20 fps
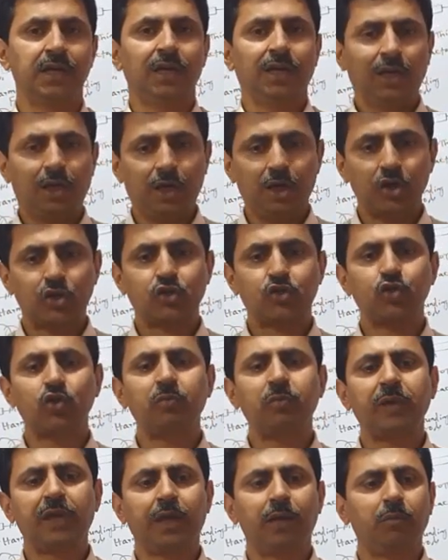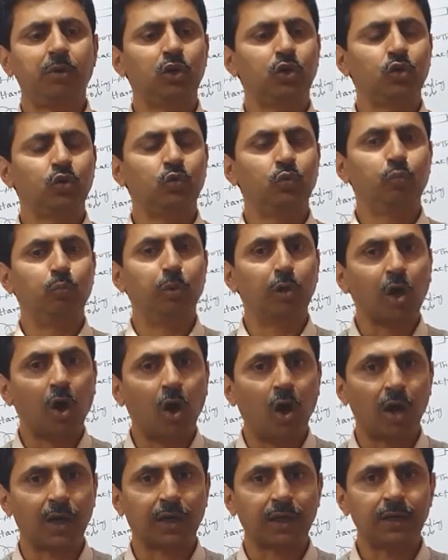it should be able to
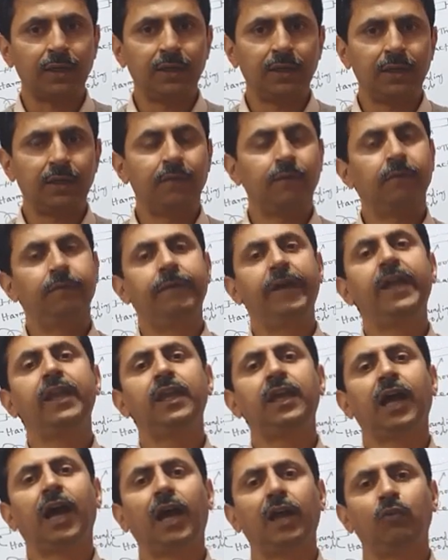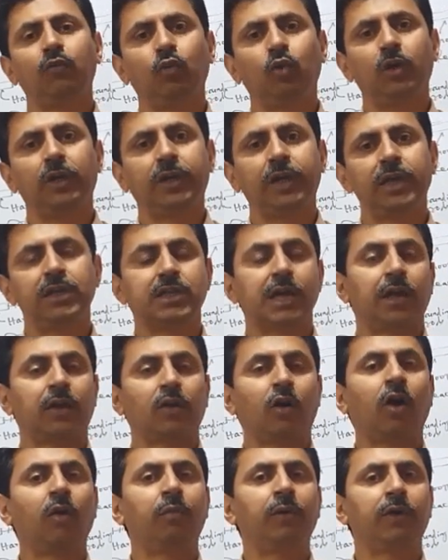block very high voltage and
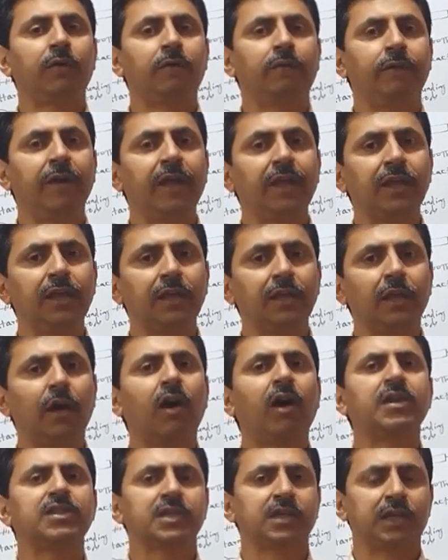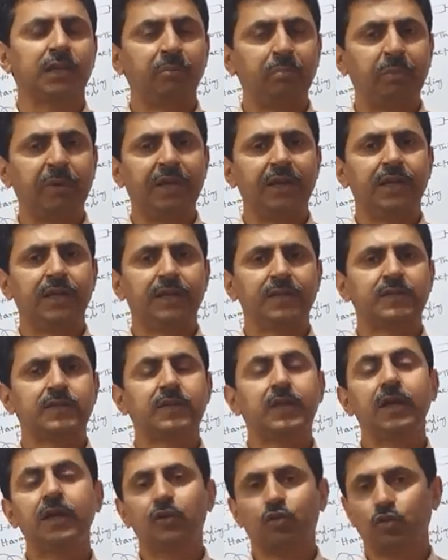offer very large impedance
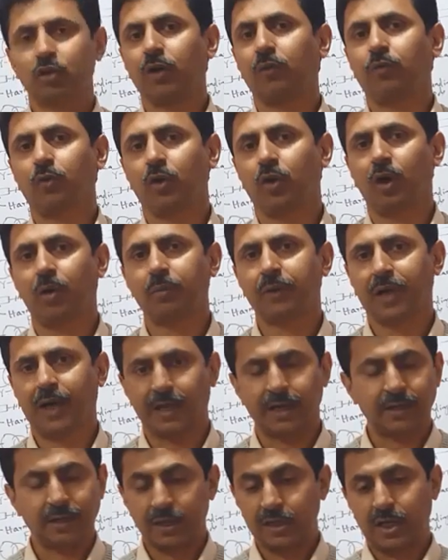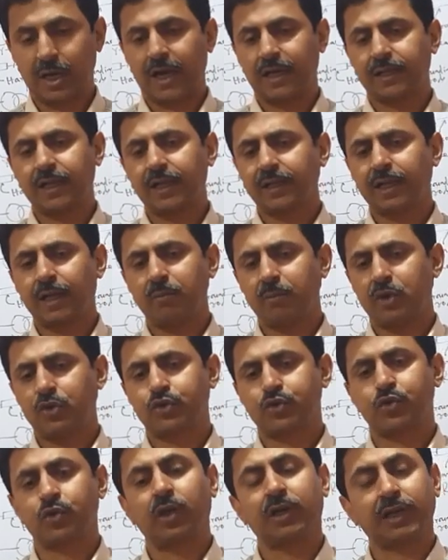to the flow of current. At that time, it
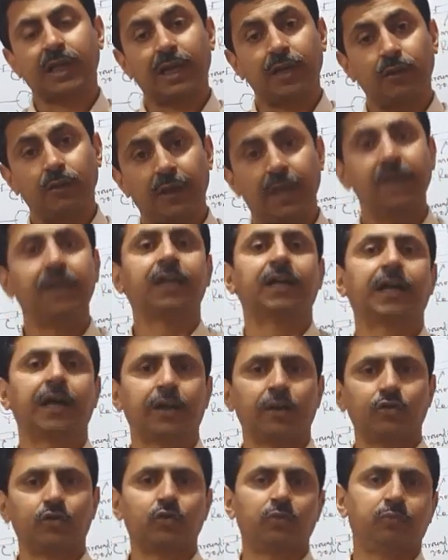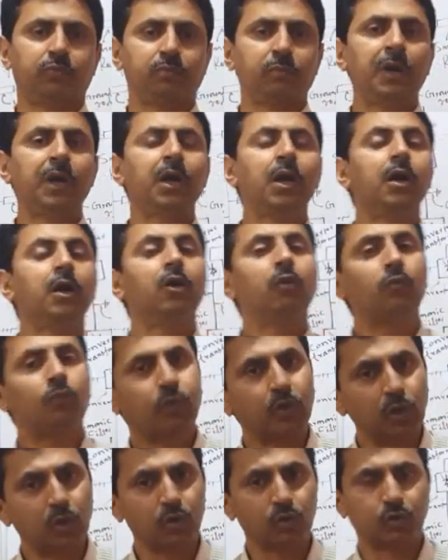should not allow any current to
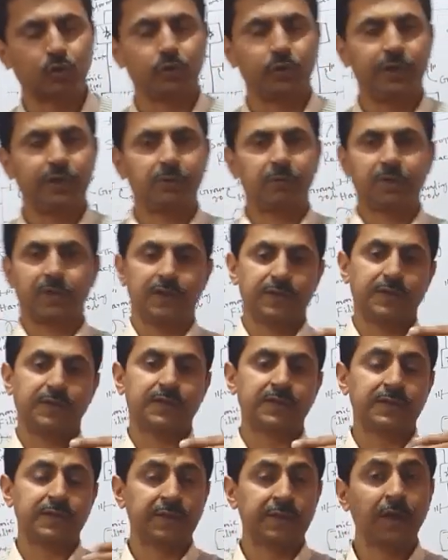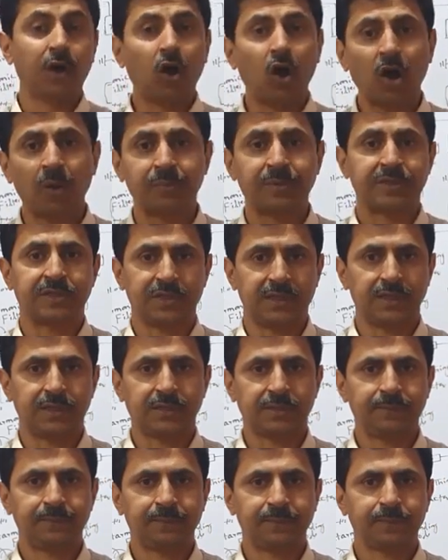flow through it because it is in the off state,
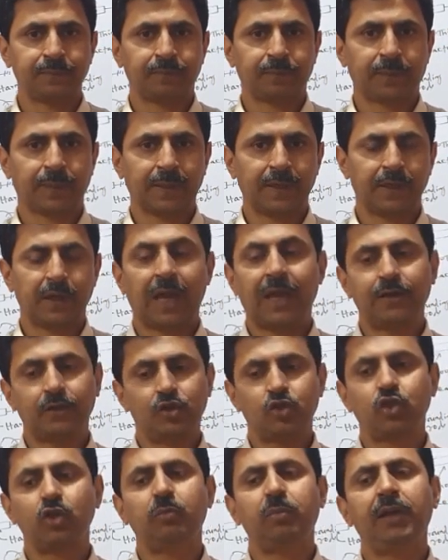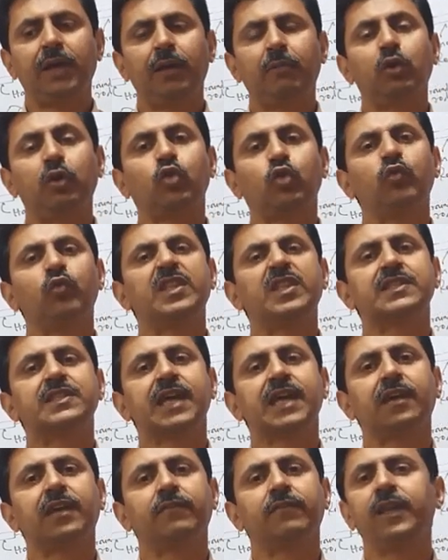and it should be able to
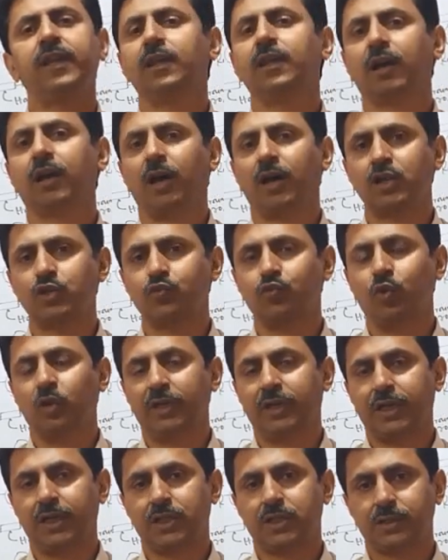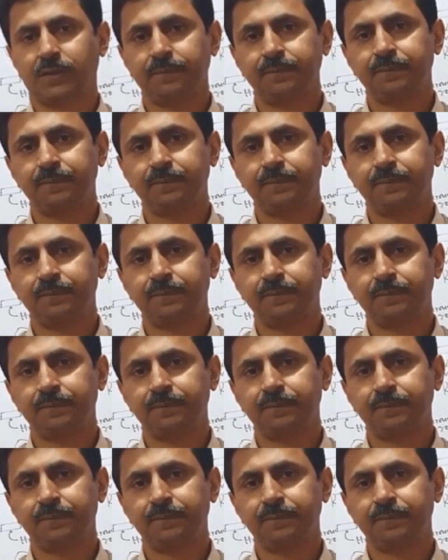withstand very large voltage.